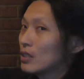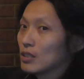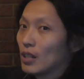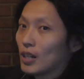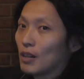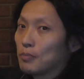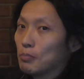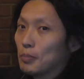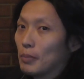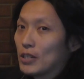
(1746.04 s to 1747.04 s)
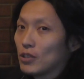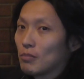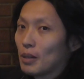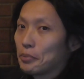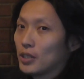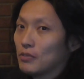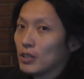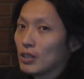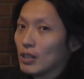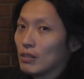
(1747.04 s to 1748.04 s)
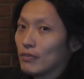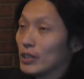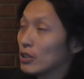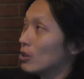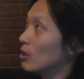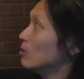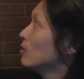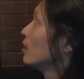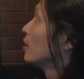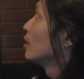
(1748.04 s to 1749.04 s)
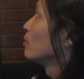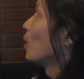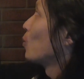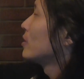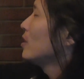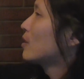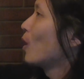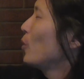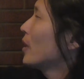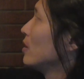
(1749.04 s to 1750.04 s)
thing, like I've mentioned in my previous video, right, we see direct